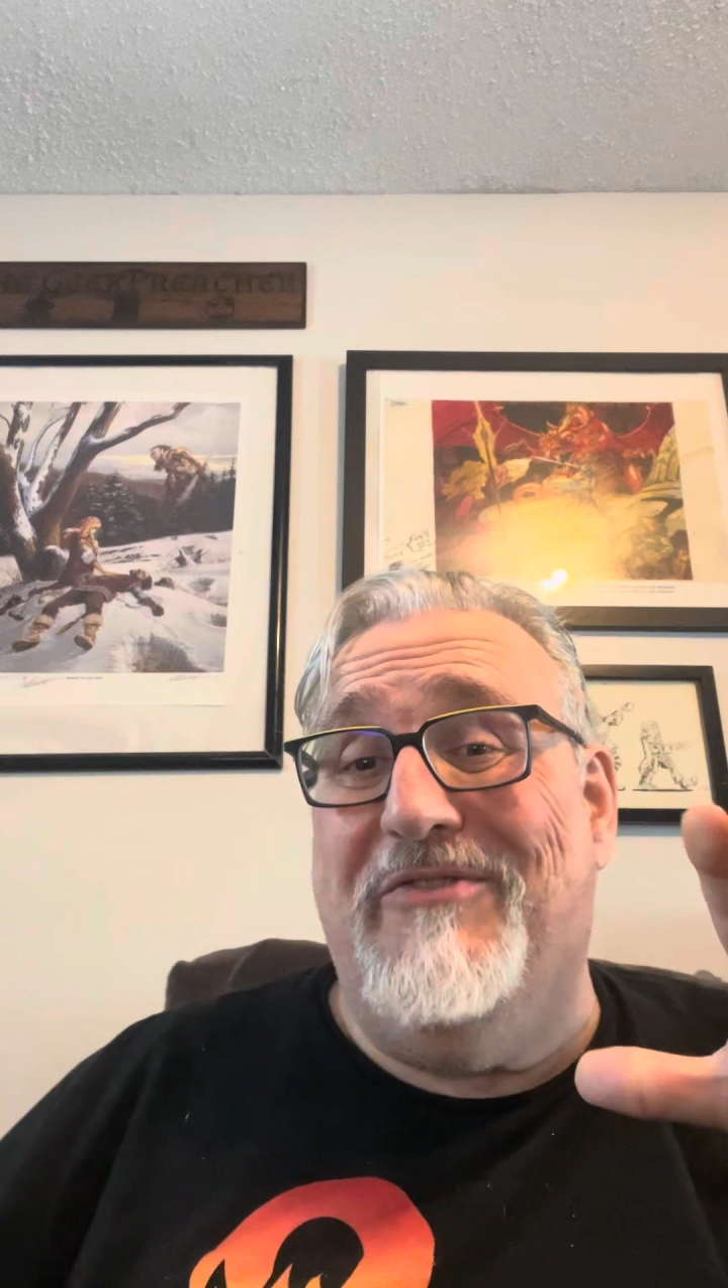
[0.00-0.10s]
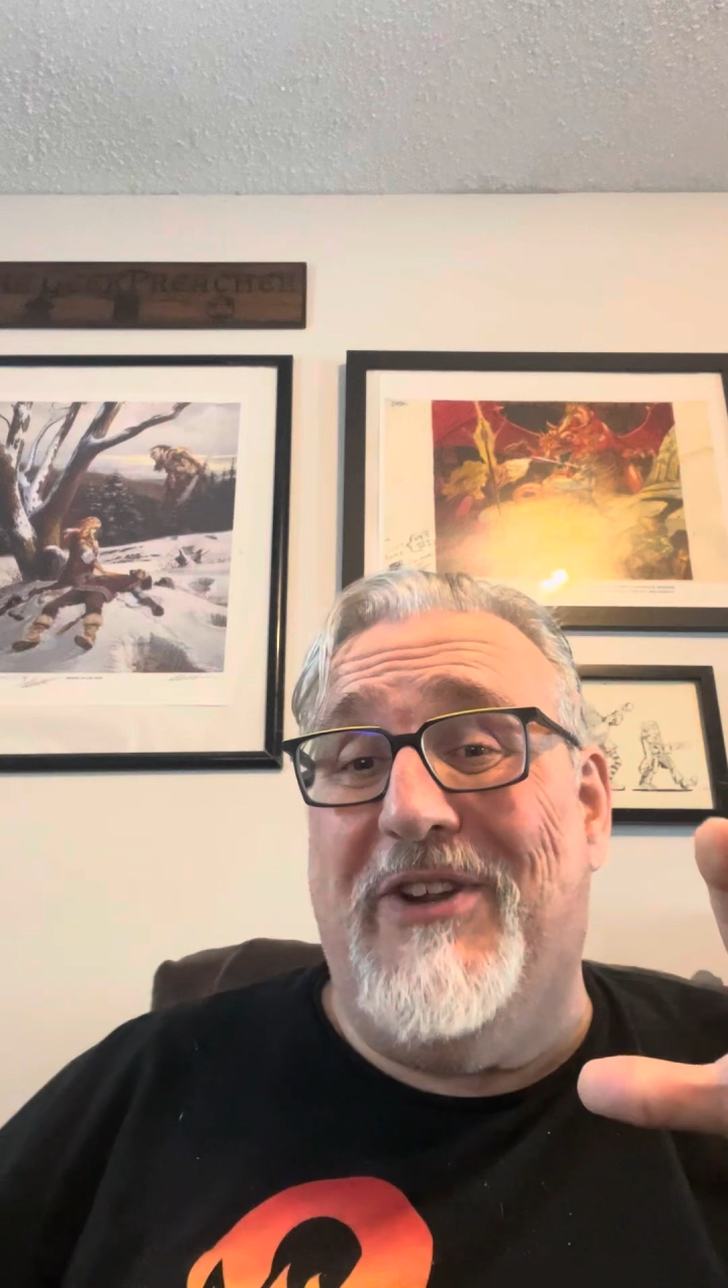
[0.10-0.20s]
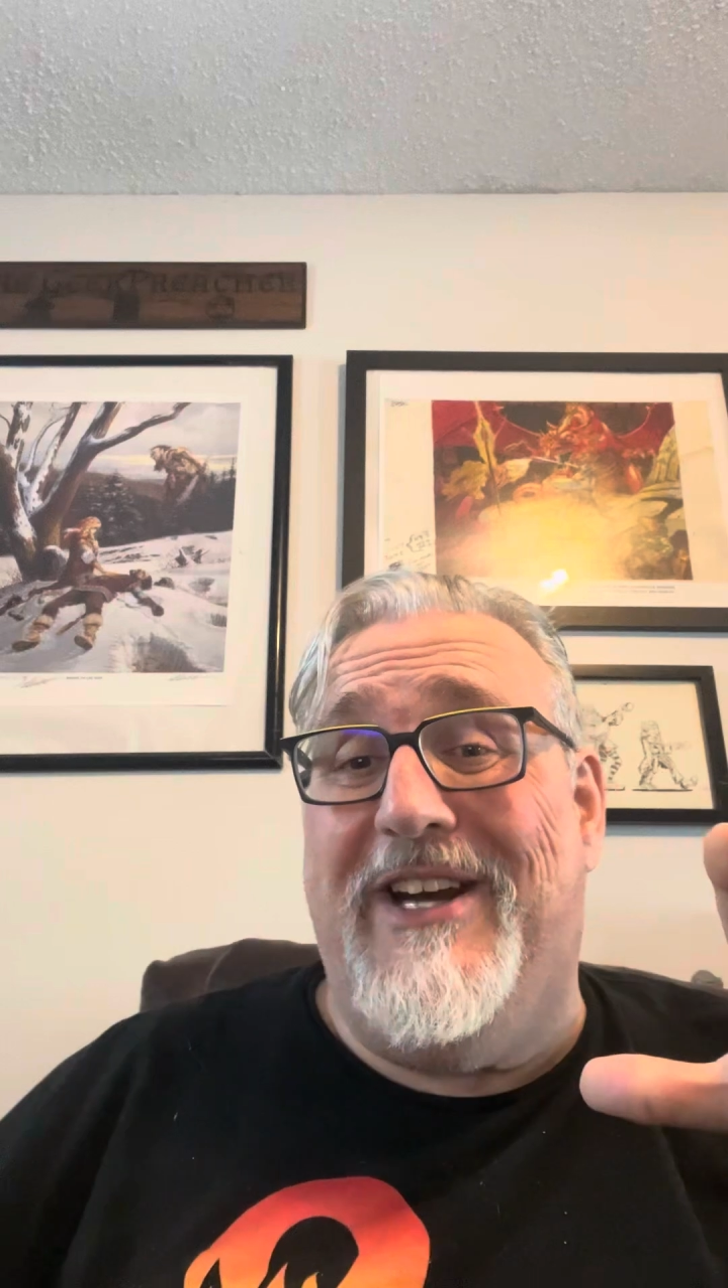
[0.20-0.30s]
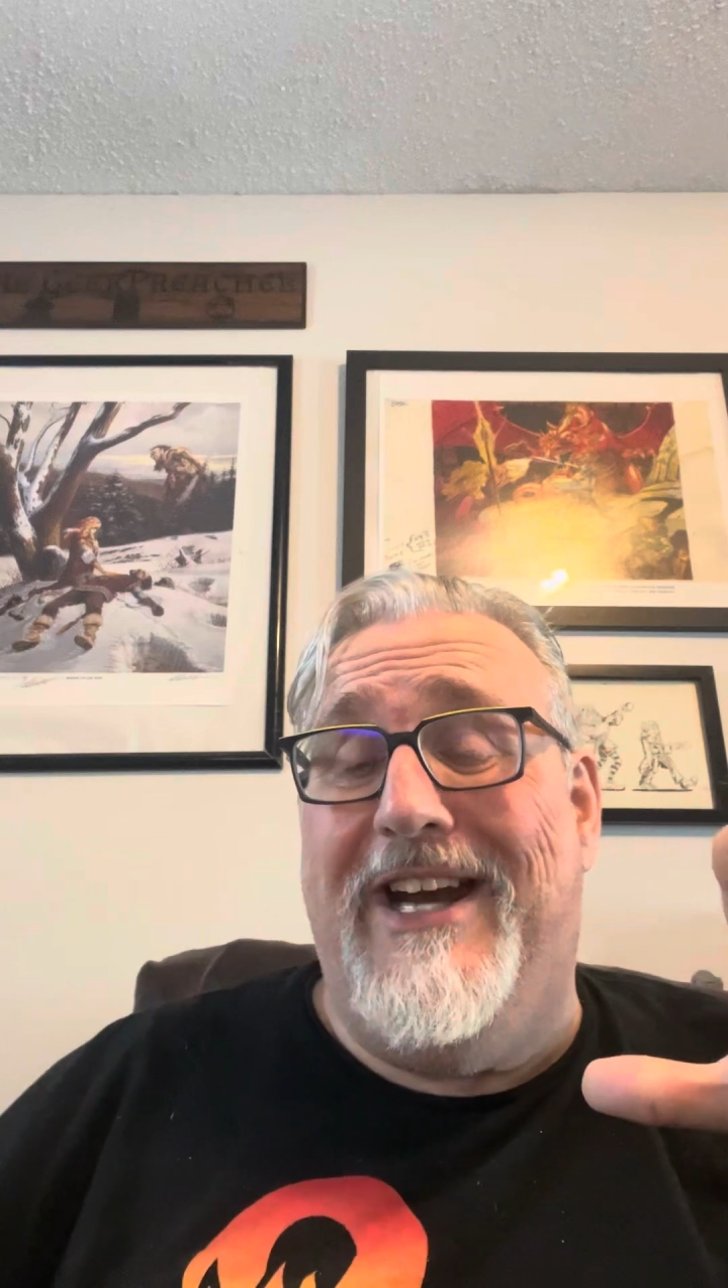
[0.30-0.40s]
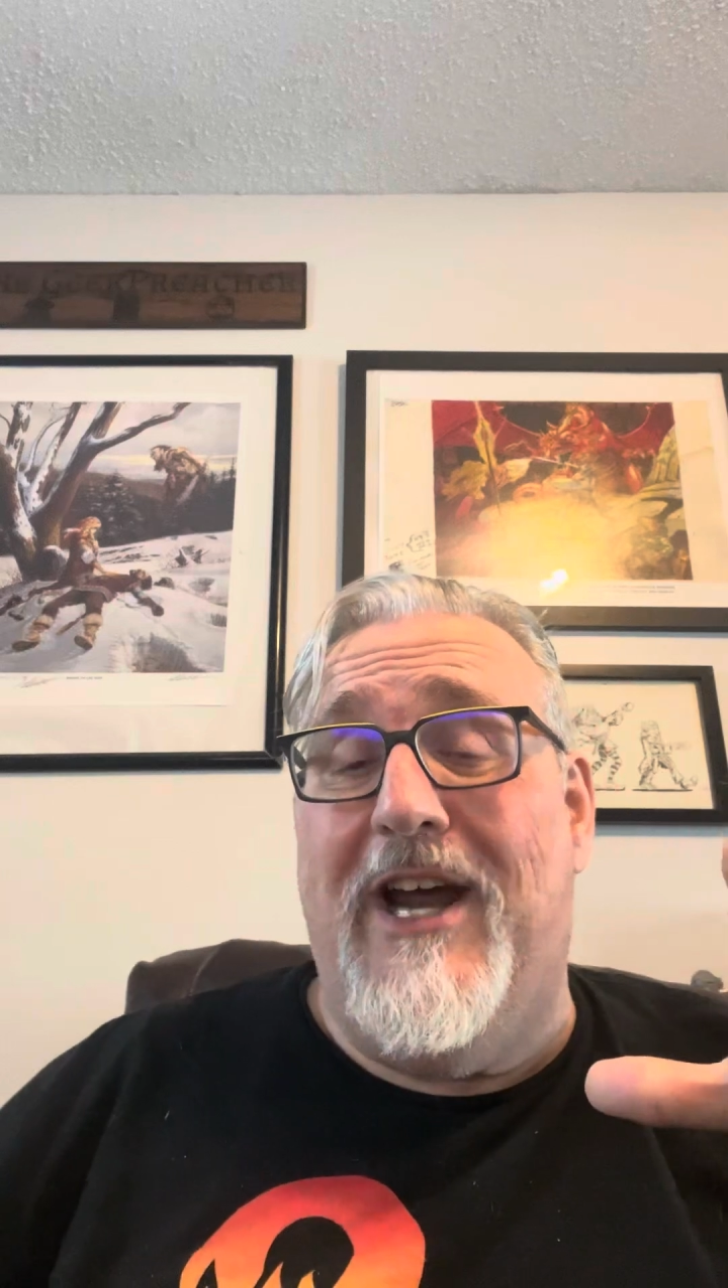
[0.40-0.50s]

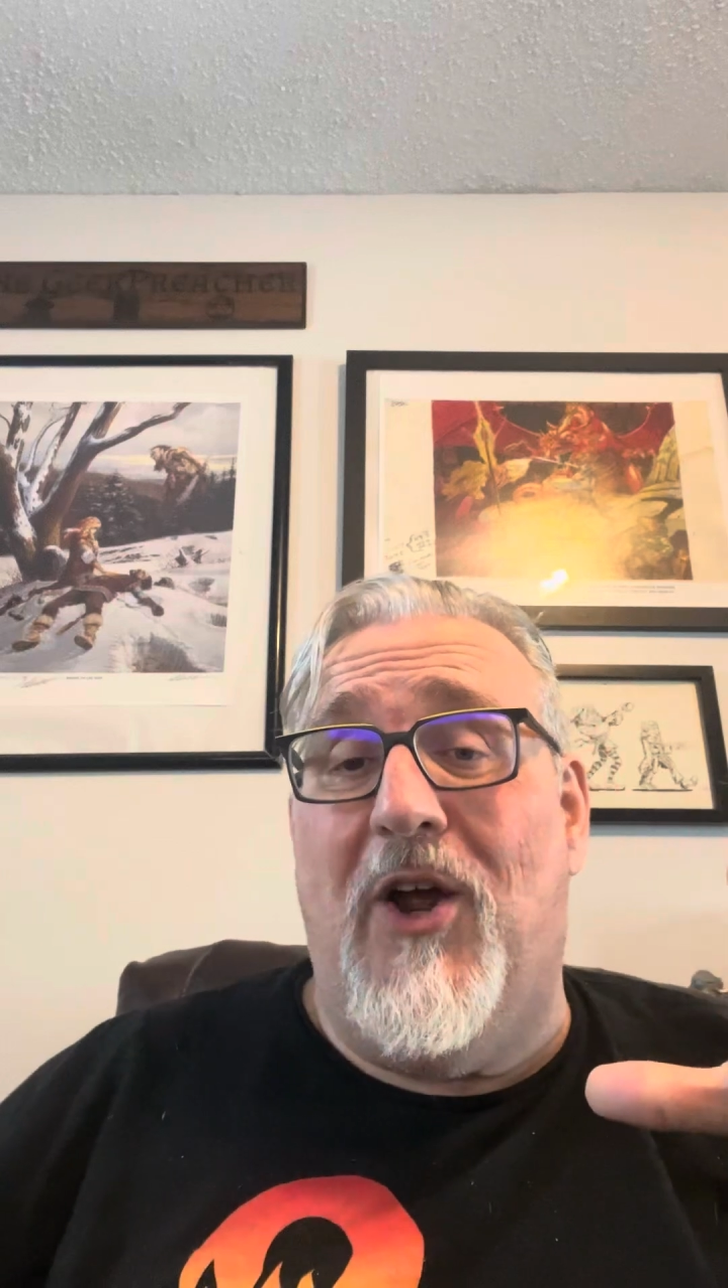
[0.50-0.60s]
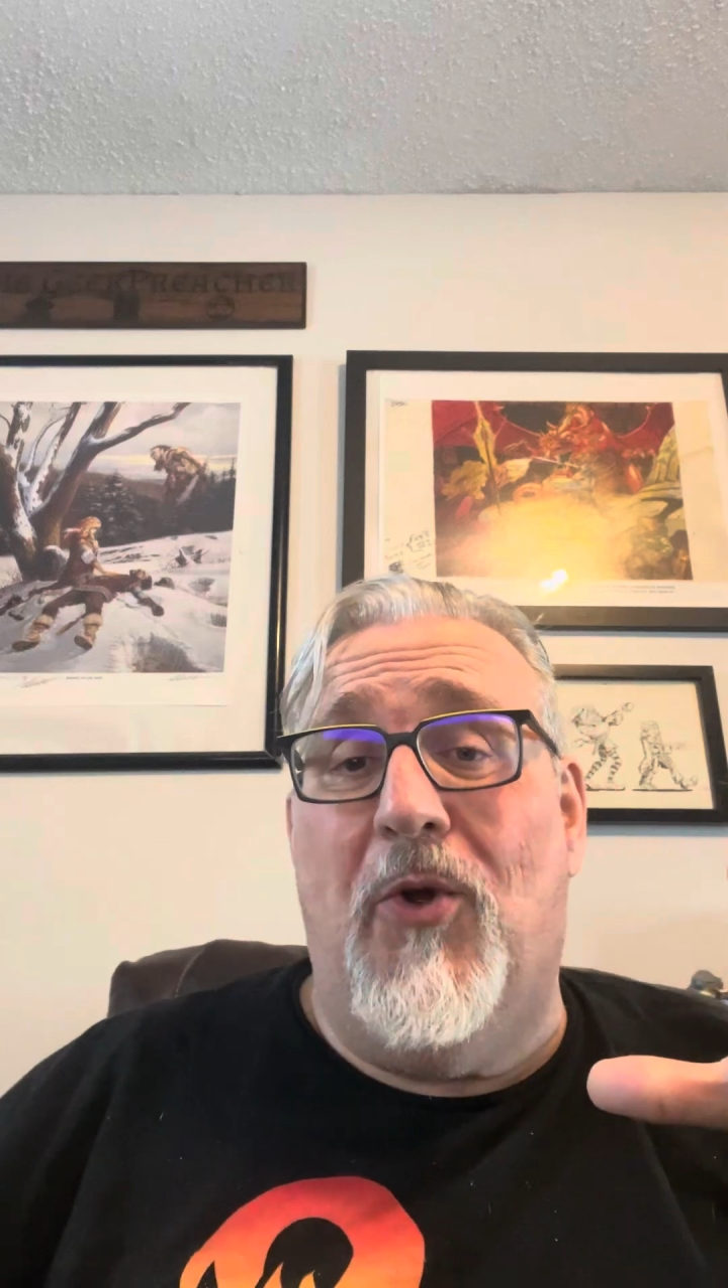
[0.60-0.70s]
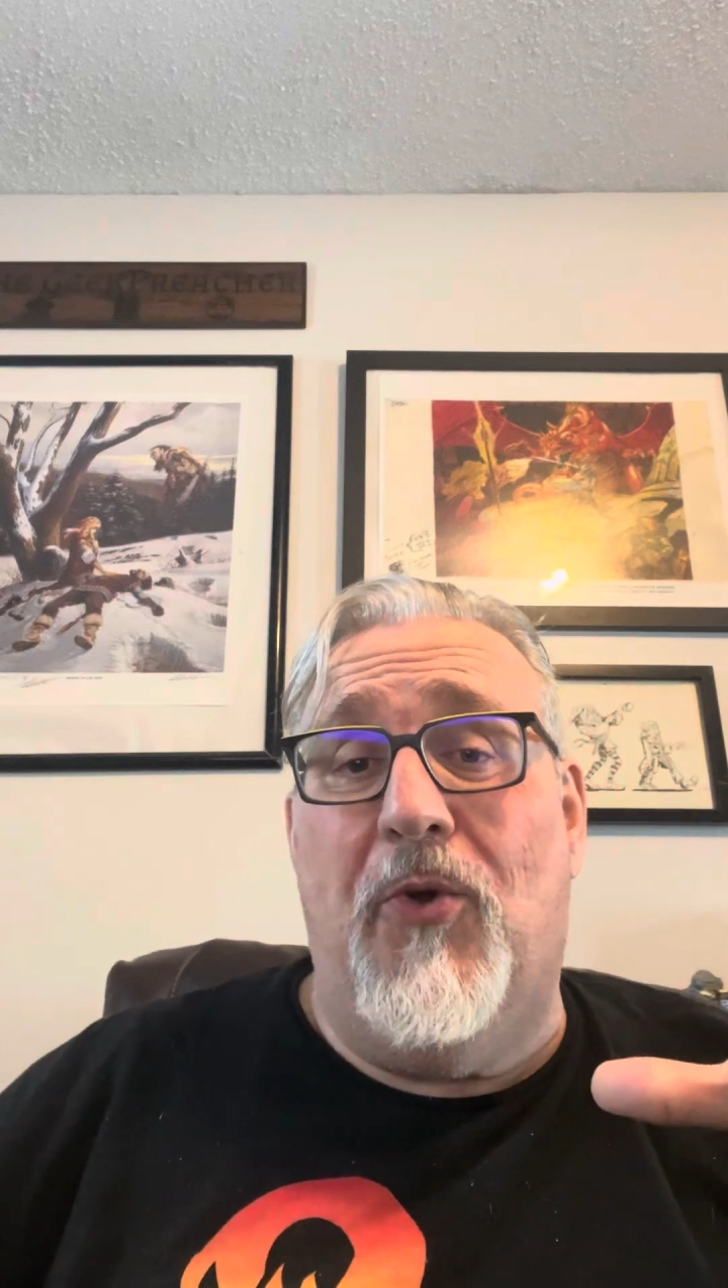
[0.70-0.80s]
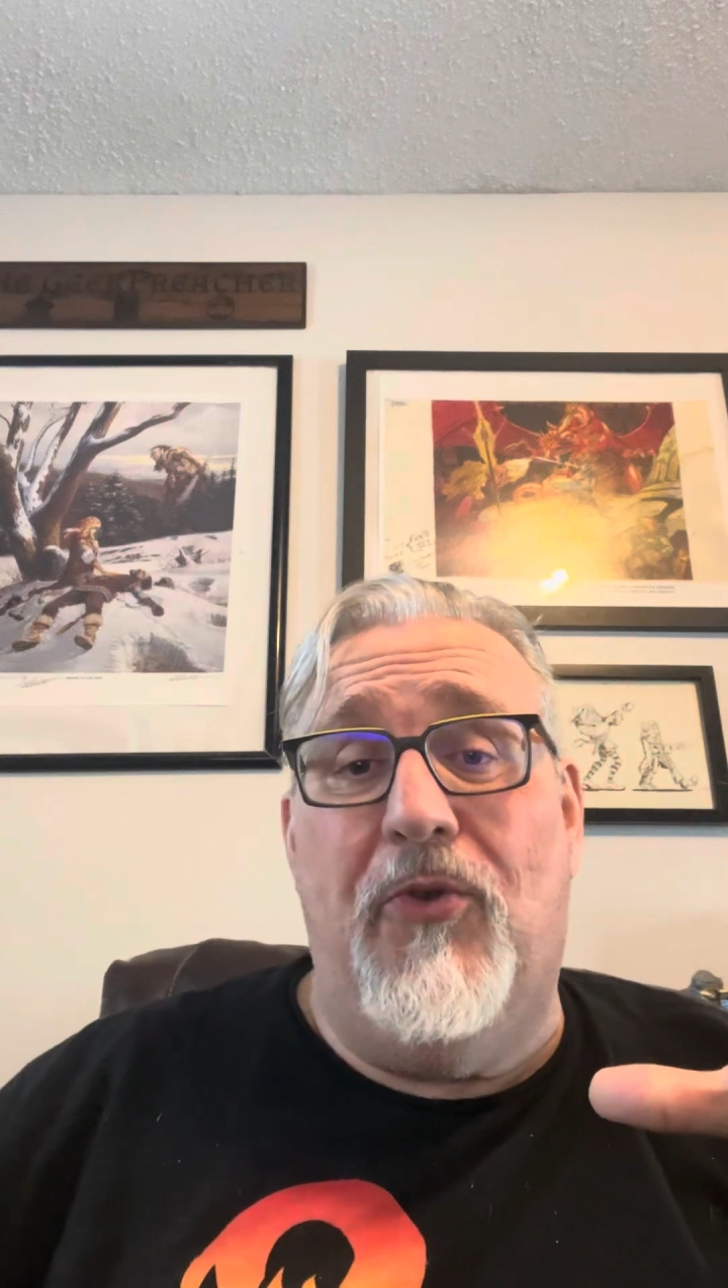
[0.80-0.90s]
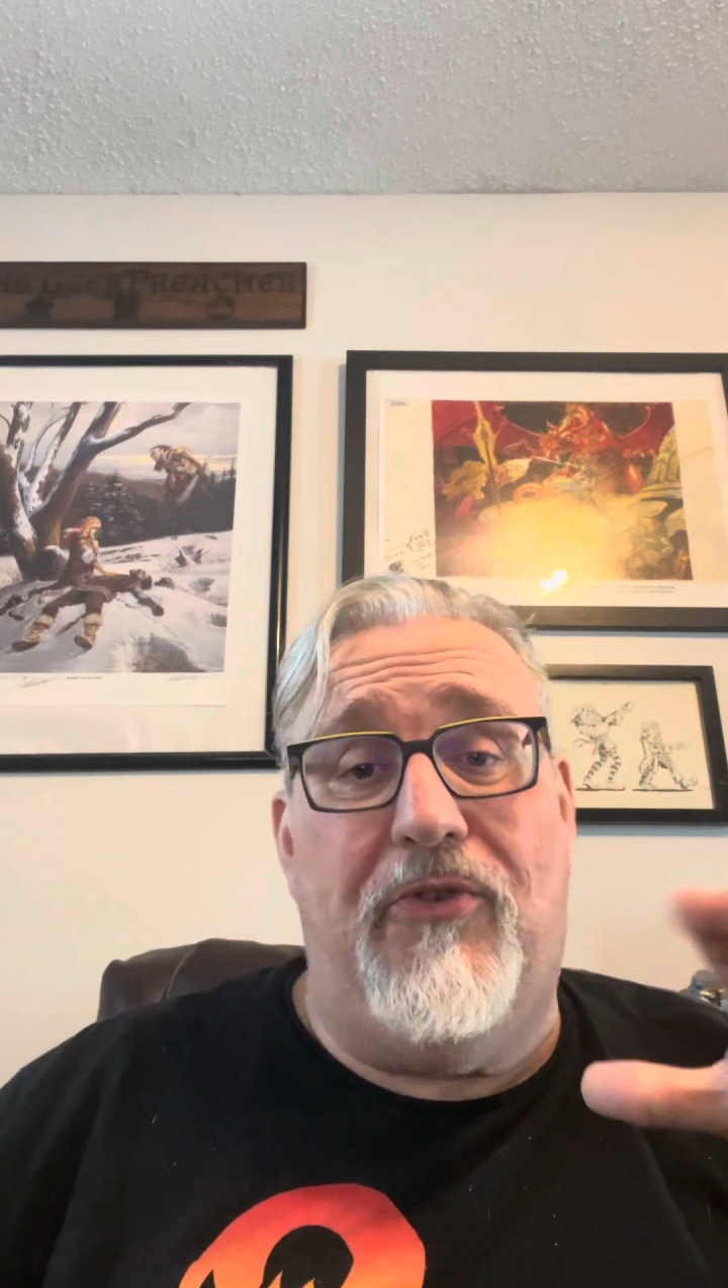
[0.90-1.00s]

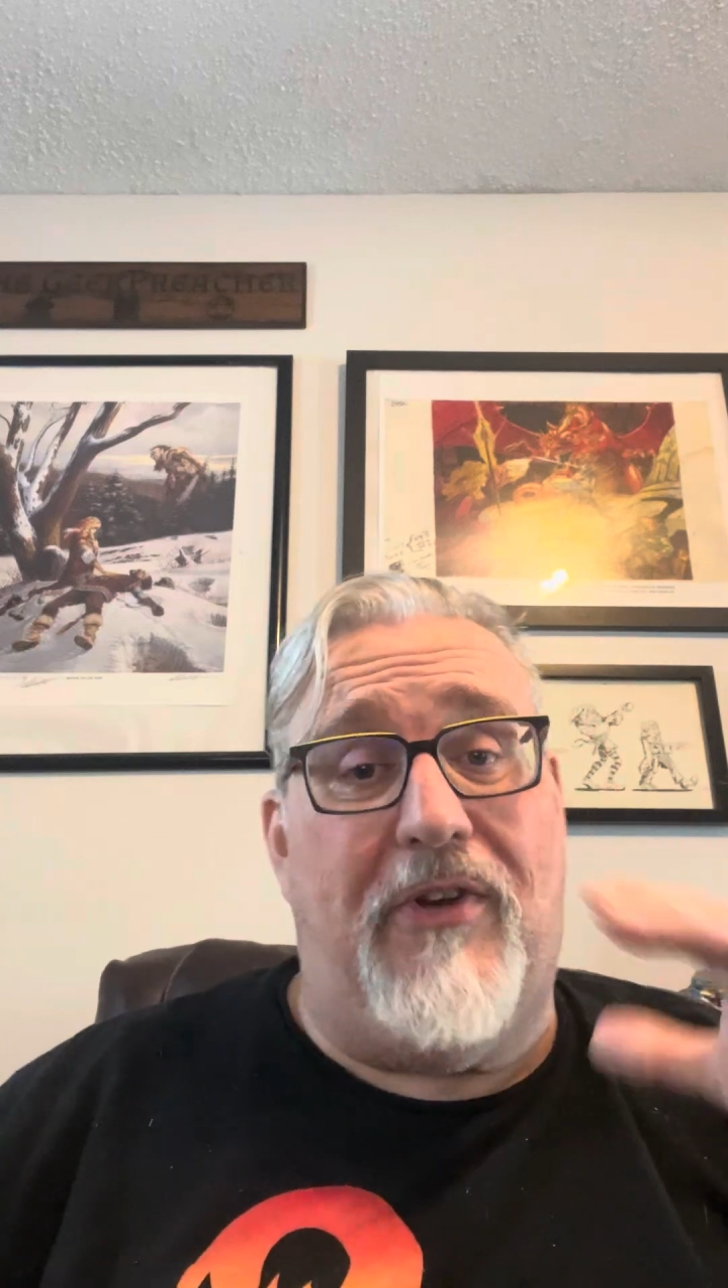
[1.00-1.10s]
videos,